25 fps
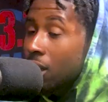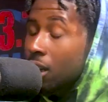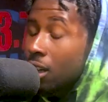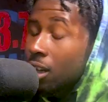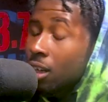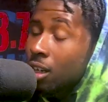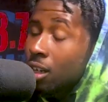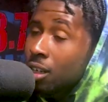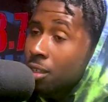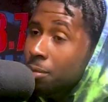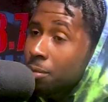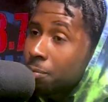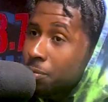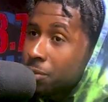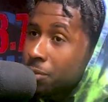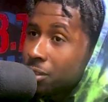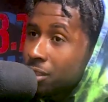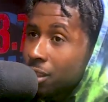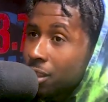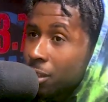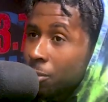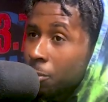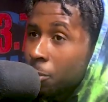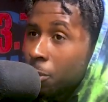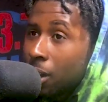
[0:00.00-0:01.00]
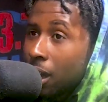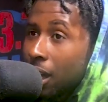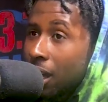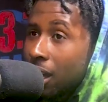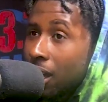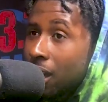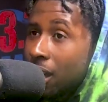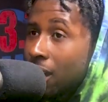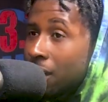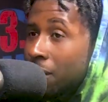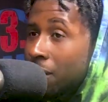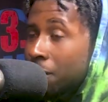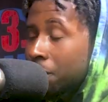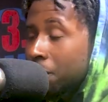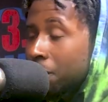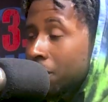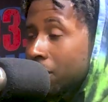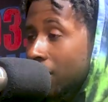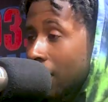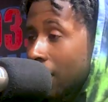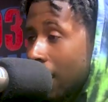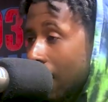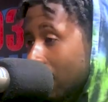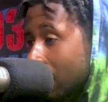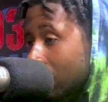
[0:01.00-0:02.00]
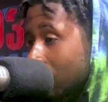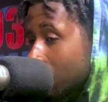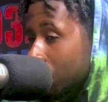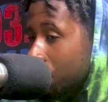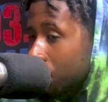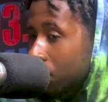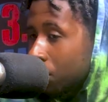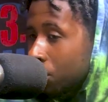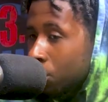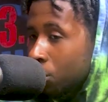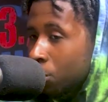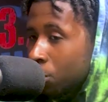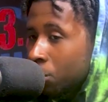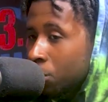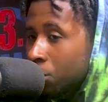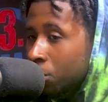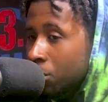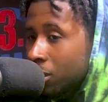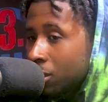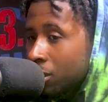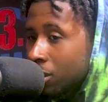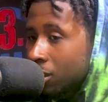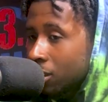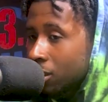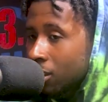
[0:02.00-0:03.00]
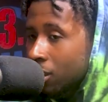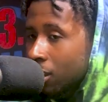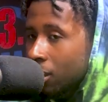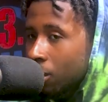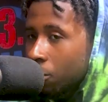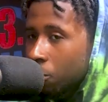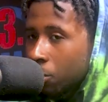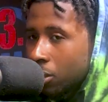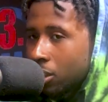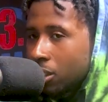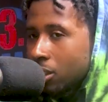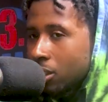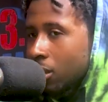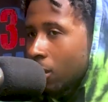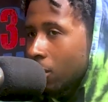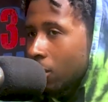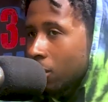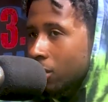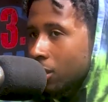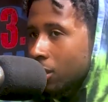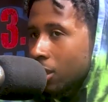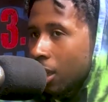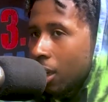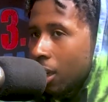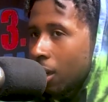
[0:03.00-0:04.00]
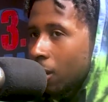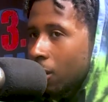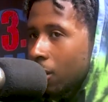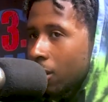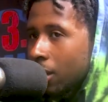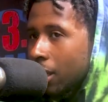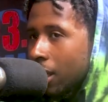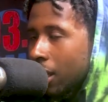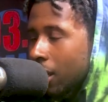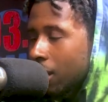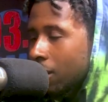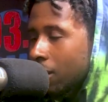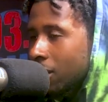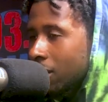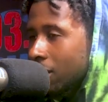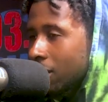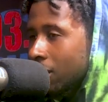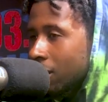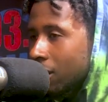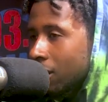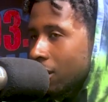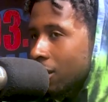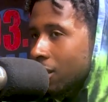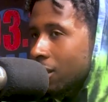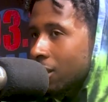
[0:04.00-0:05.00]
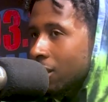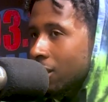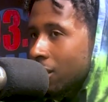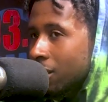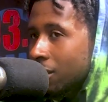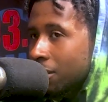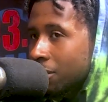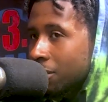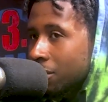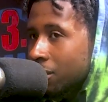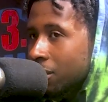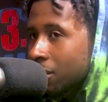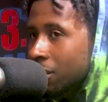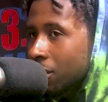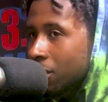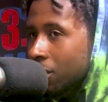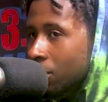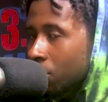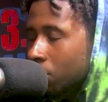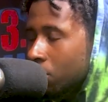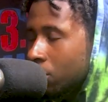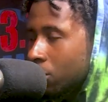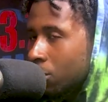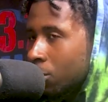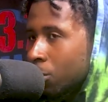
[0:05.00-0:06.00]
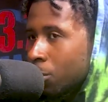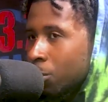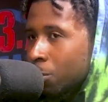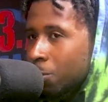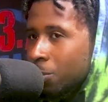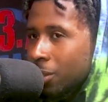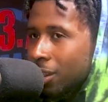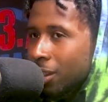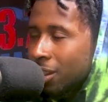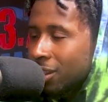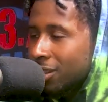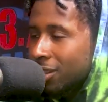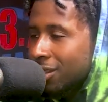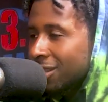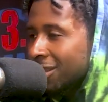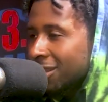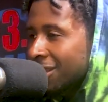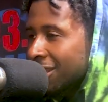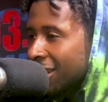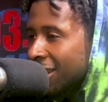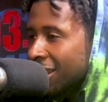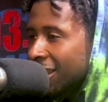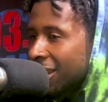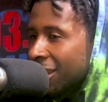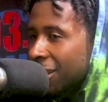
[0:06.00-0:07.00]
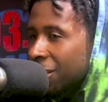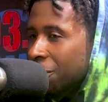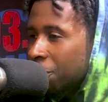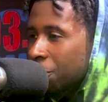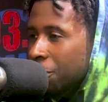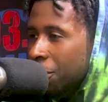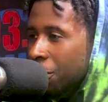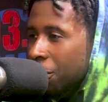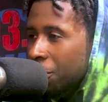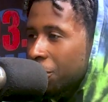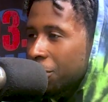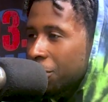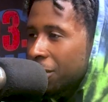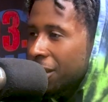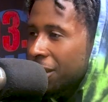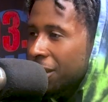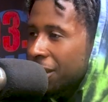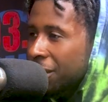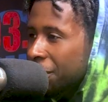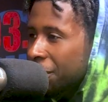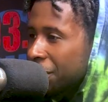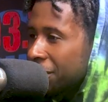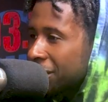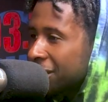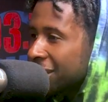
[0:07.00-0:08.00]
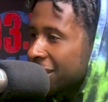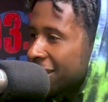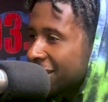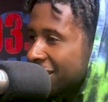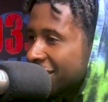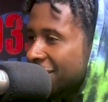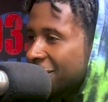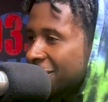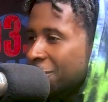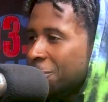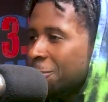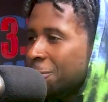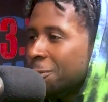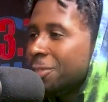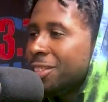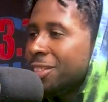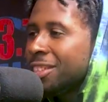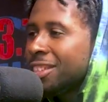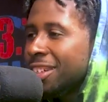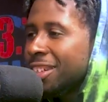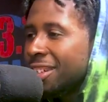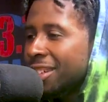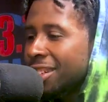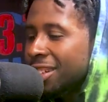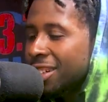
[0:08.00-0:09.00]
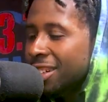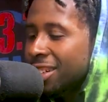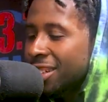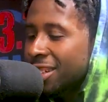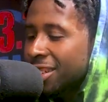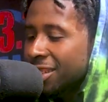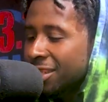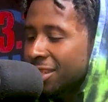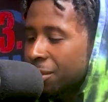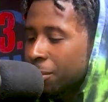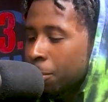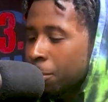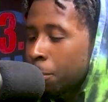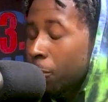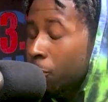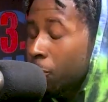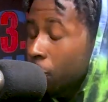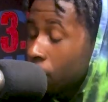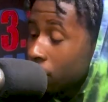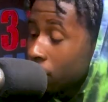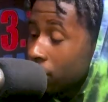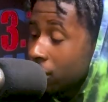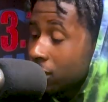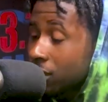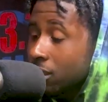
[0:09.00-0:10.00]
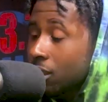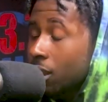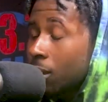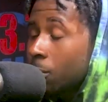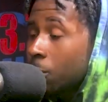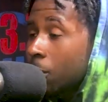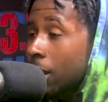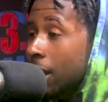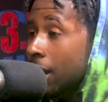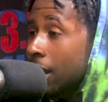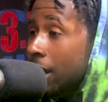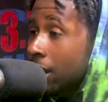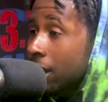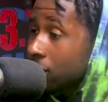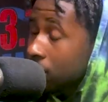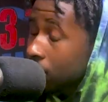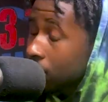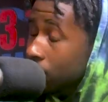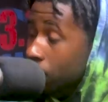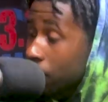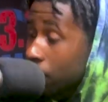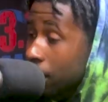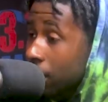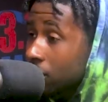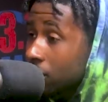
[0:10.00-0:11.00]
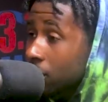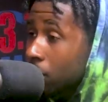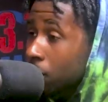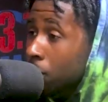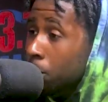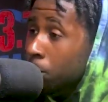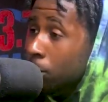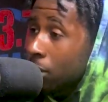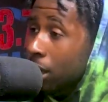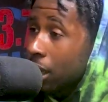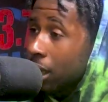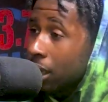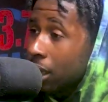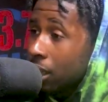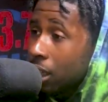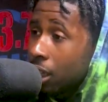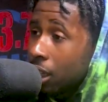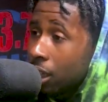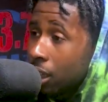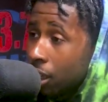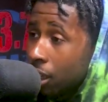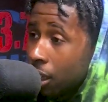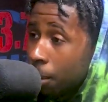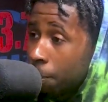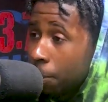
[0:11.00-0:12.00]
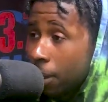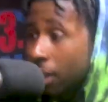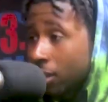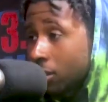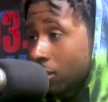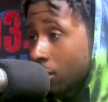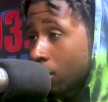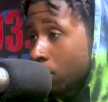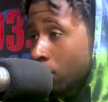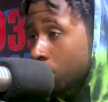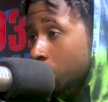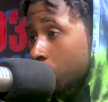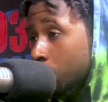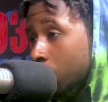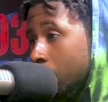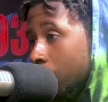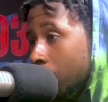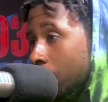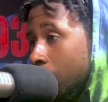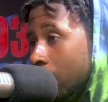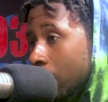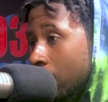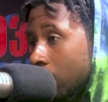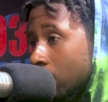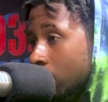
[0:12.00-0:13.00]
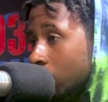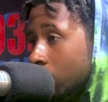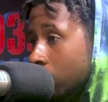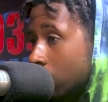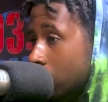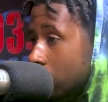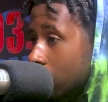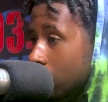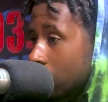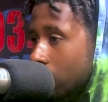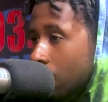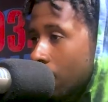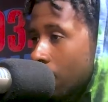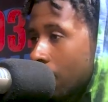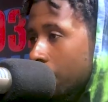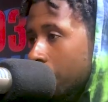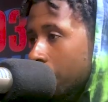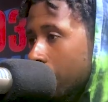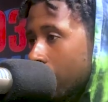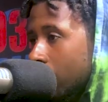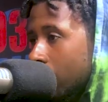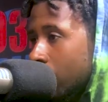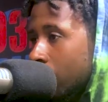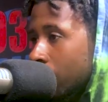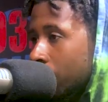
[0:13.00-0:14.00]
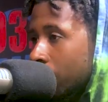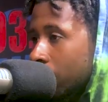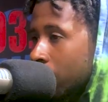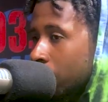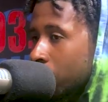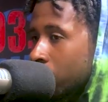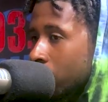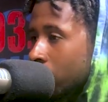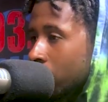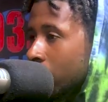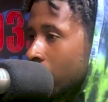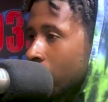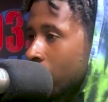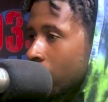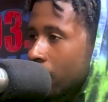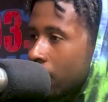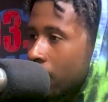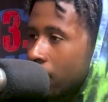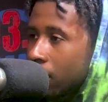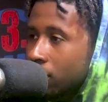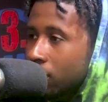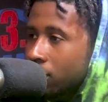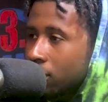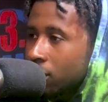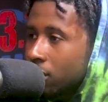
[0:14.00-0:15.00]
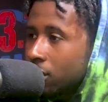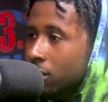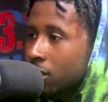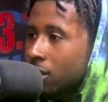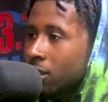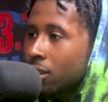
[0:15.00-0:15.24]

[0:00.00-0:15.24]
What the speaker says: So I have Castle Views, which is on SoundCloud and YouTube because of, you know, clearance issues. Before the Sunrise over Briargate, and Based on True Events, which just came out in November last year.